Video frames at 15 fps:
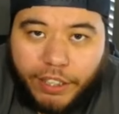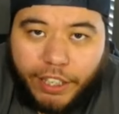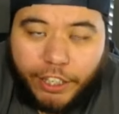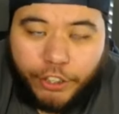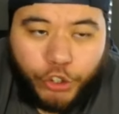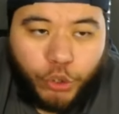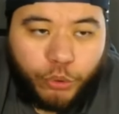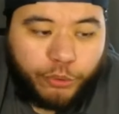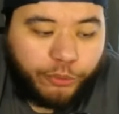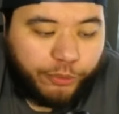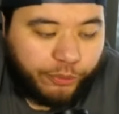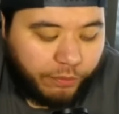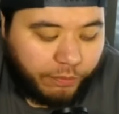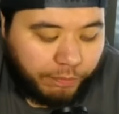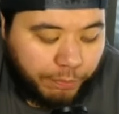
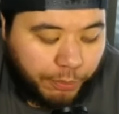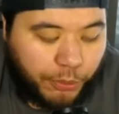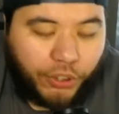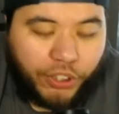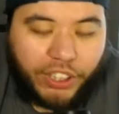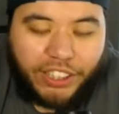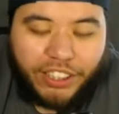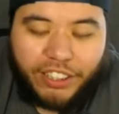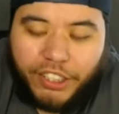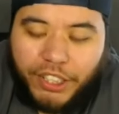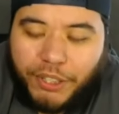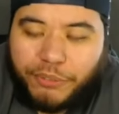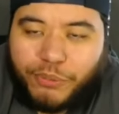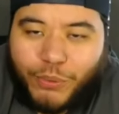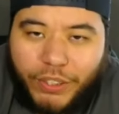You've put in
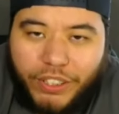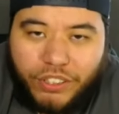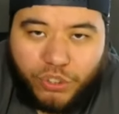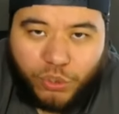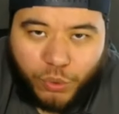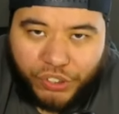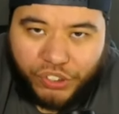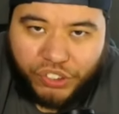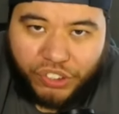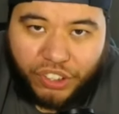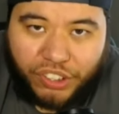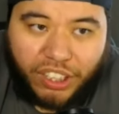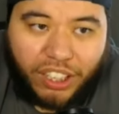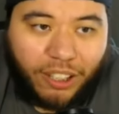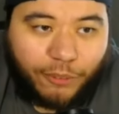enough resources on
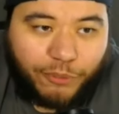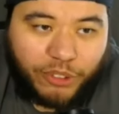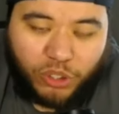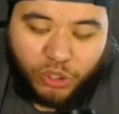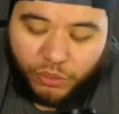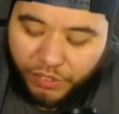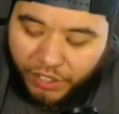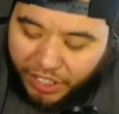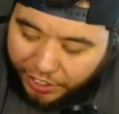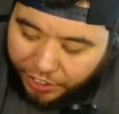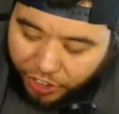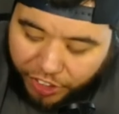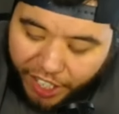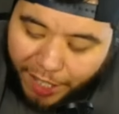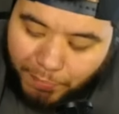the offensive line.
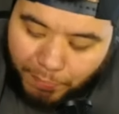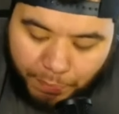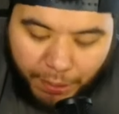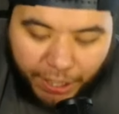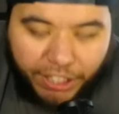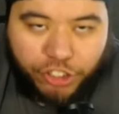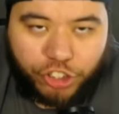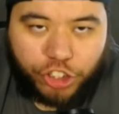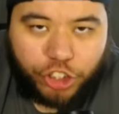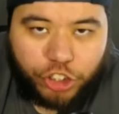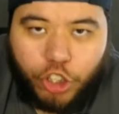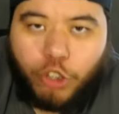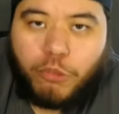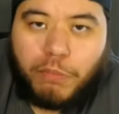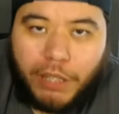They're not benching
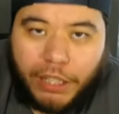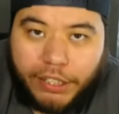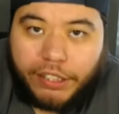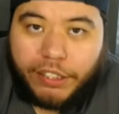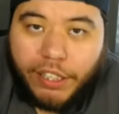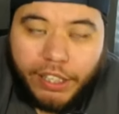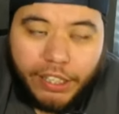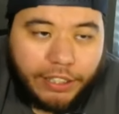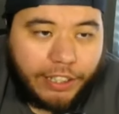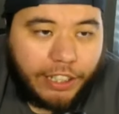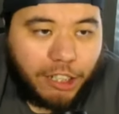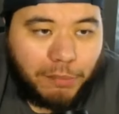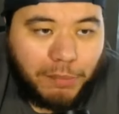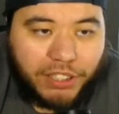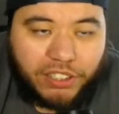nobody.
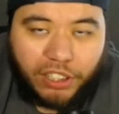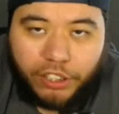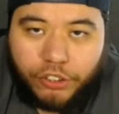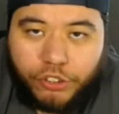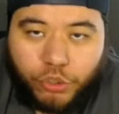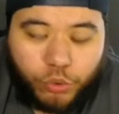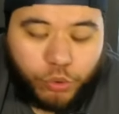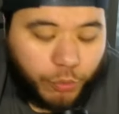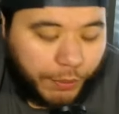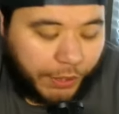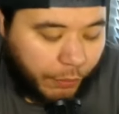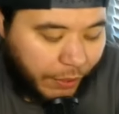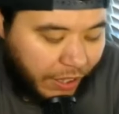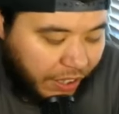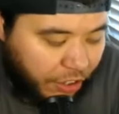Laremy Tunsil, we
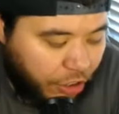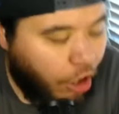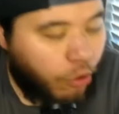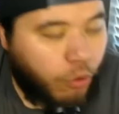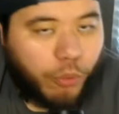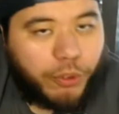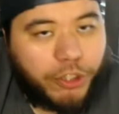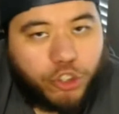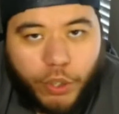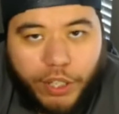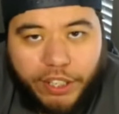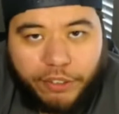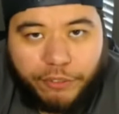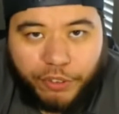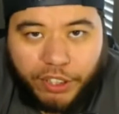already know what we
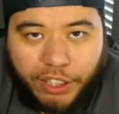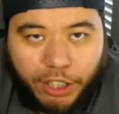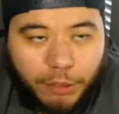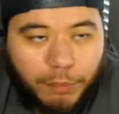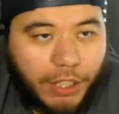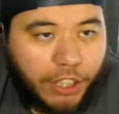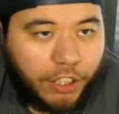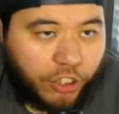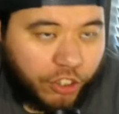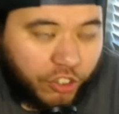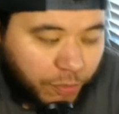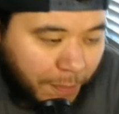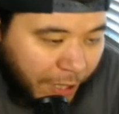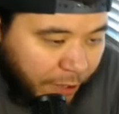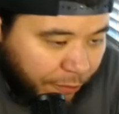traded for him. You
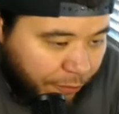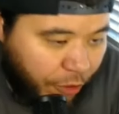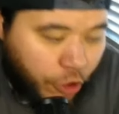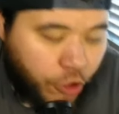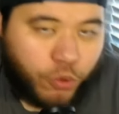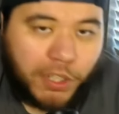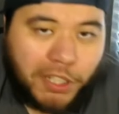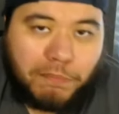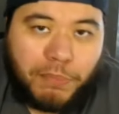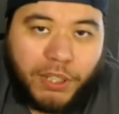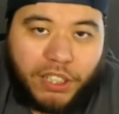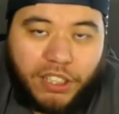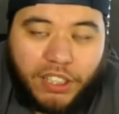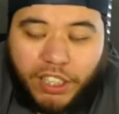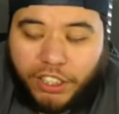spent a first-round
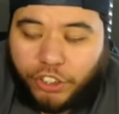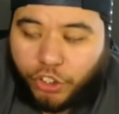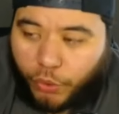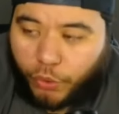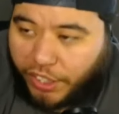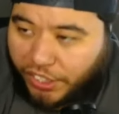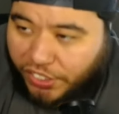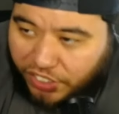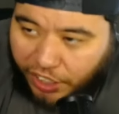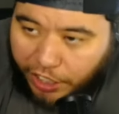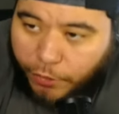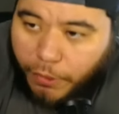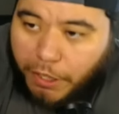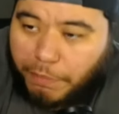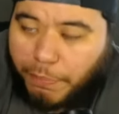pick, Kenyon Green, a
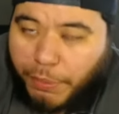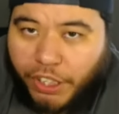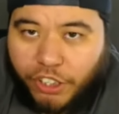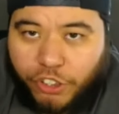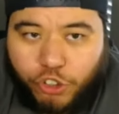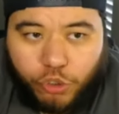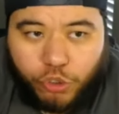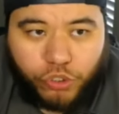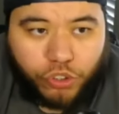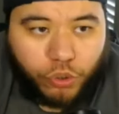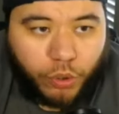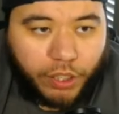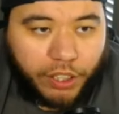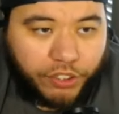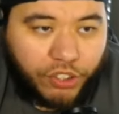second-round pick, and Drew
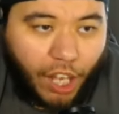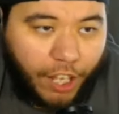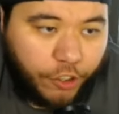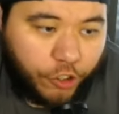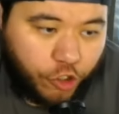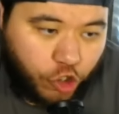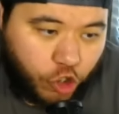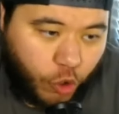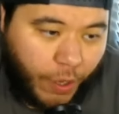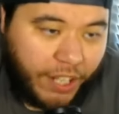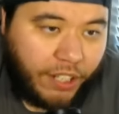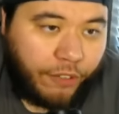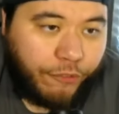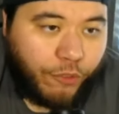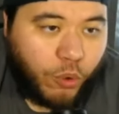Scruggs. You
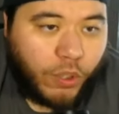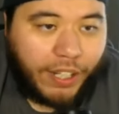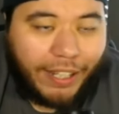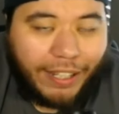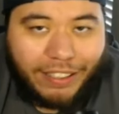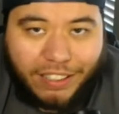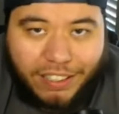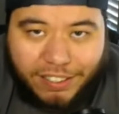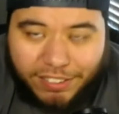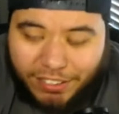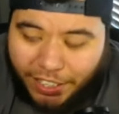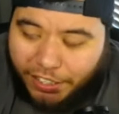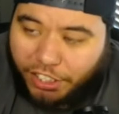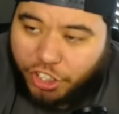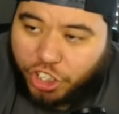traded for and
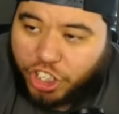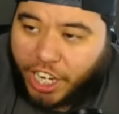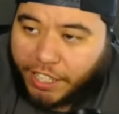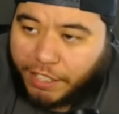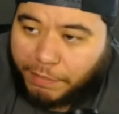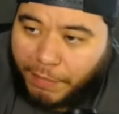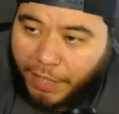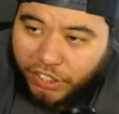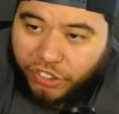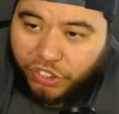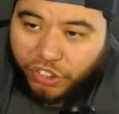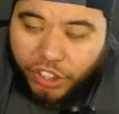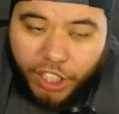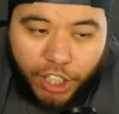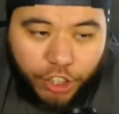extended Shaq
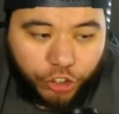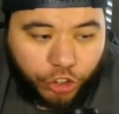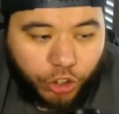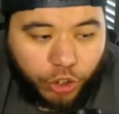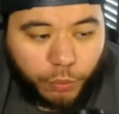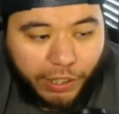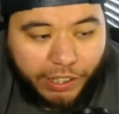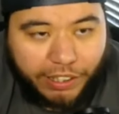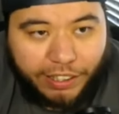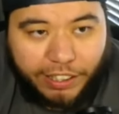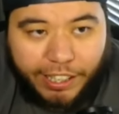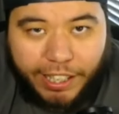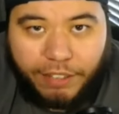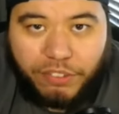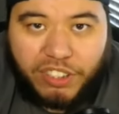Mason. You already
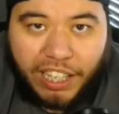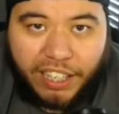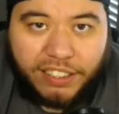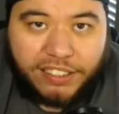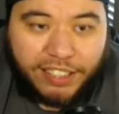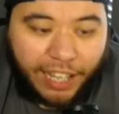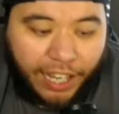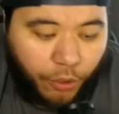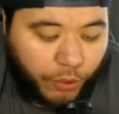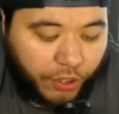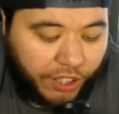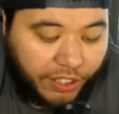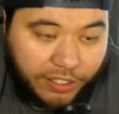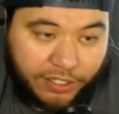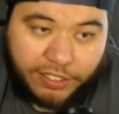gave Titus
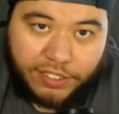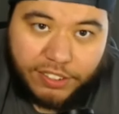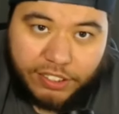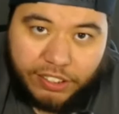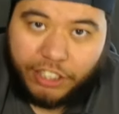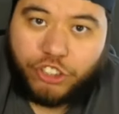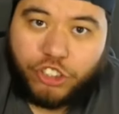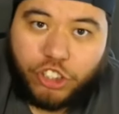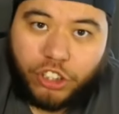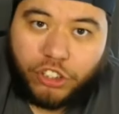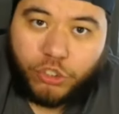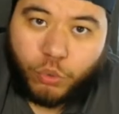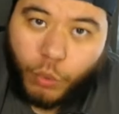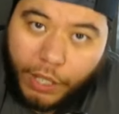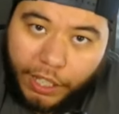Howard his extension
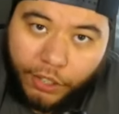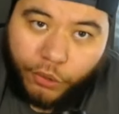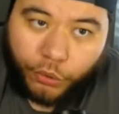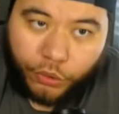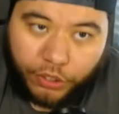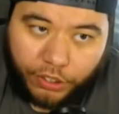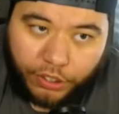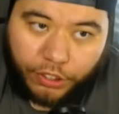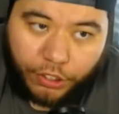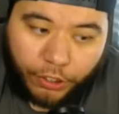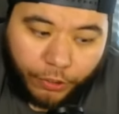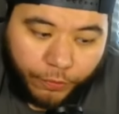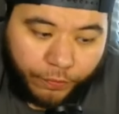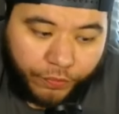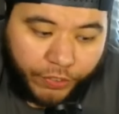as well.
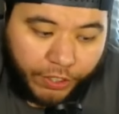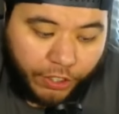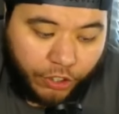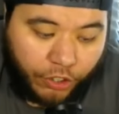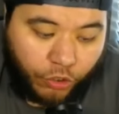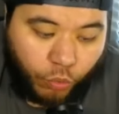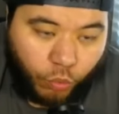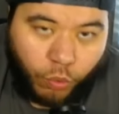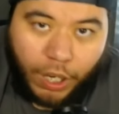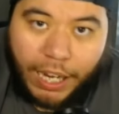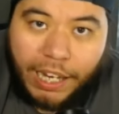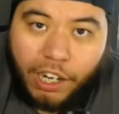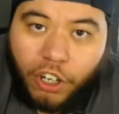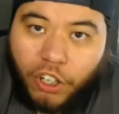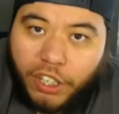
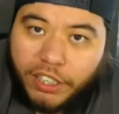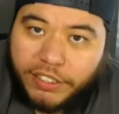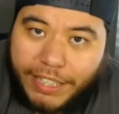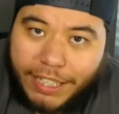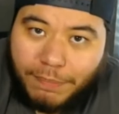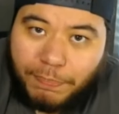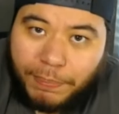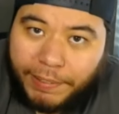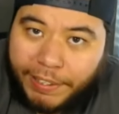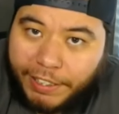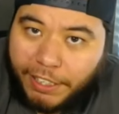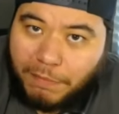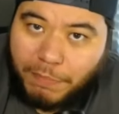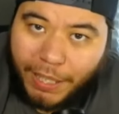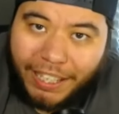Why aren't they
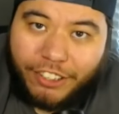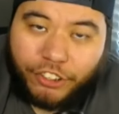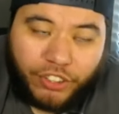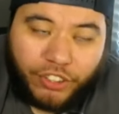playing better?